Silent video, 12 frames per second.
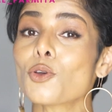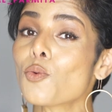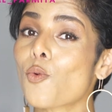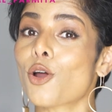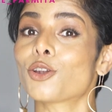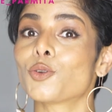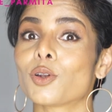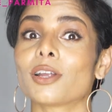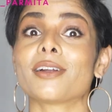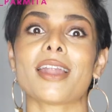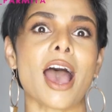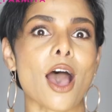you want to
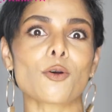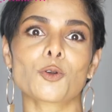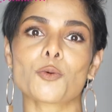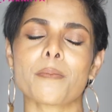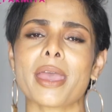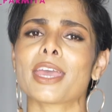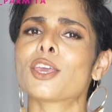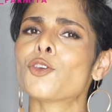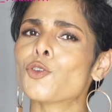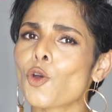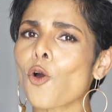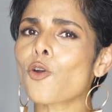learn how to make
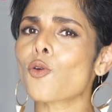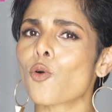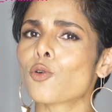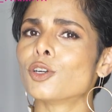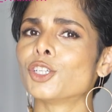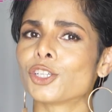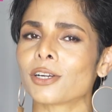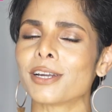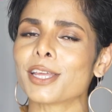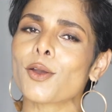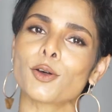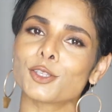your own
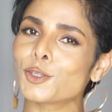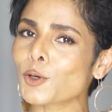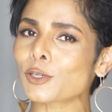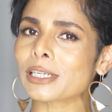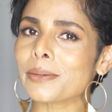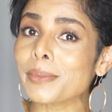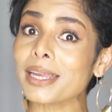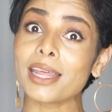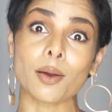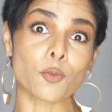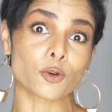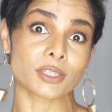journey on social
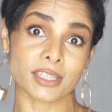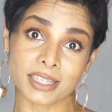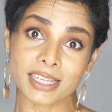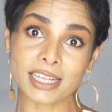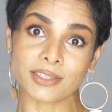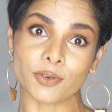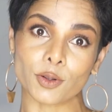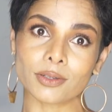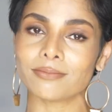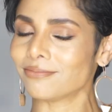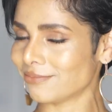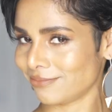media more successful,
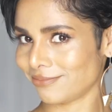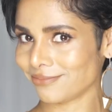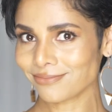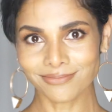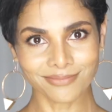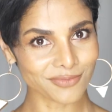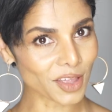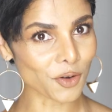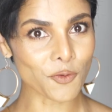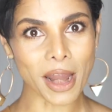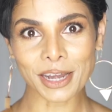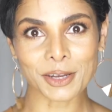
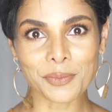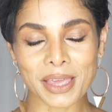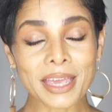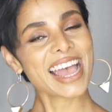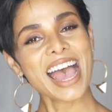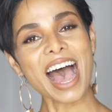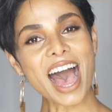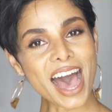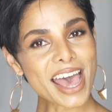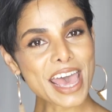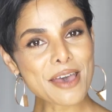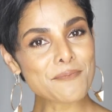then write to me.
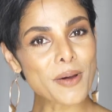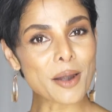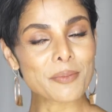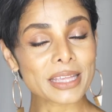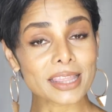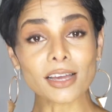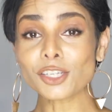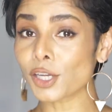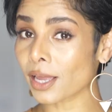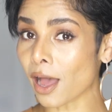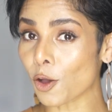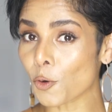I am Parmita,
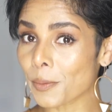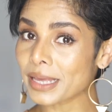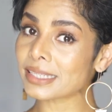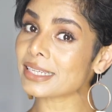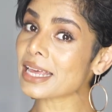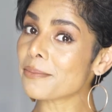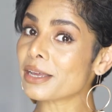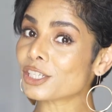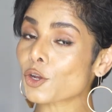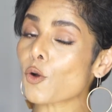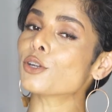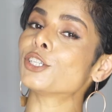Chicago-based
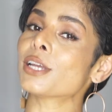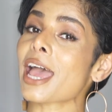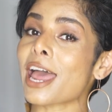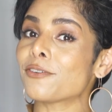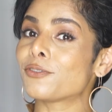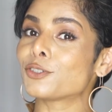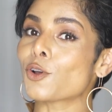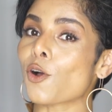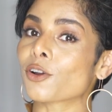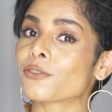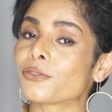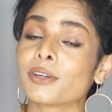image coach and
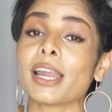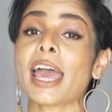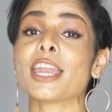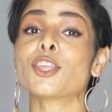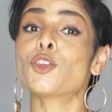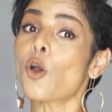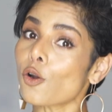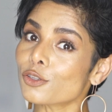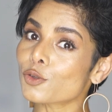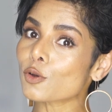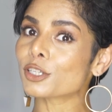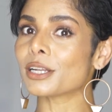photographer, and your
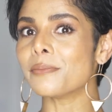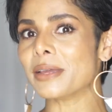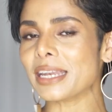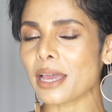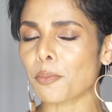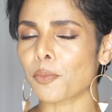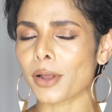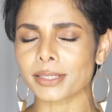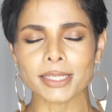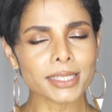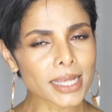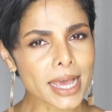social media
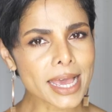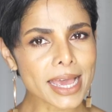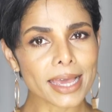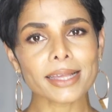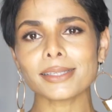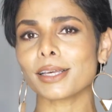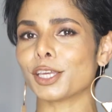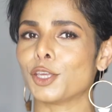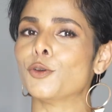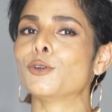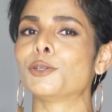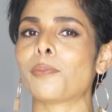presence is a
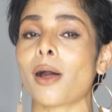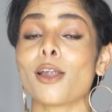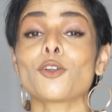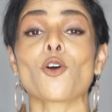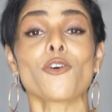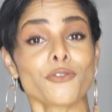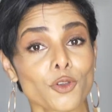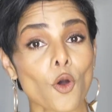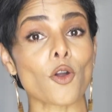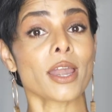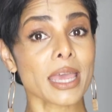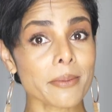huge part of
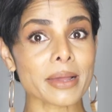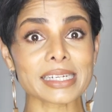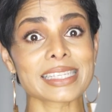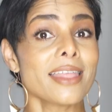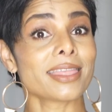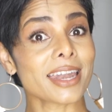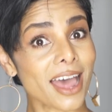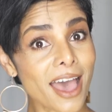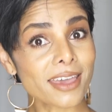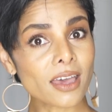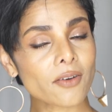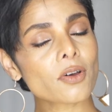your image that
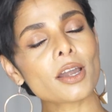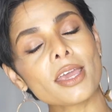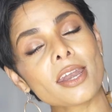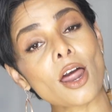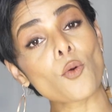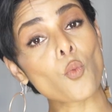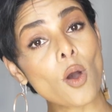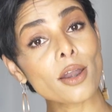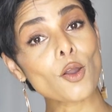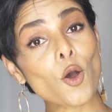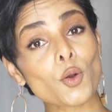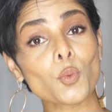I cover in our
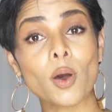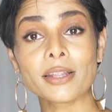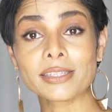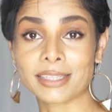one-on-one